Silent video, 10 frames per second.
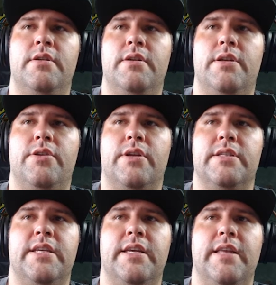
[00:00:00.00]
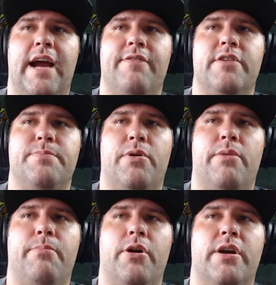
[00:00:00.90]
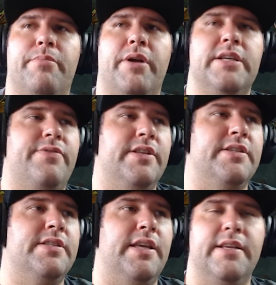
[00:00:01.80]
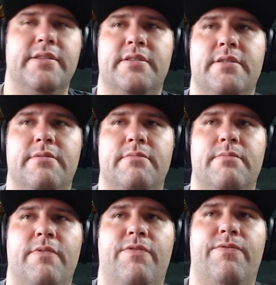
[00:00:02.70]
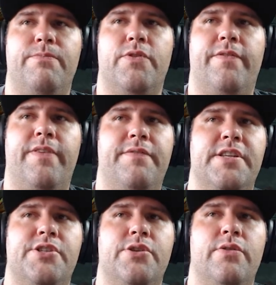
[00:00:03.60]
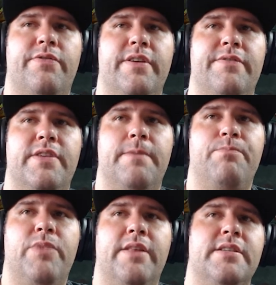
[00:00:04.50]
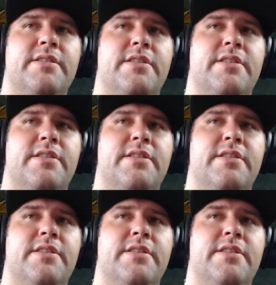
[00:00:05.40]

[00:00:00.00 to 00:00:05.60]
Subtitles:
And you can see the average market price for this thing is $52.50, and this is the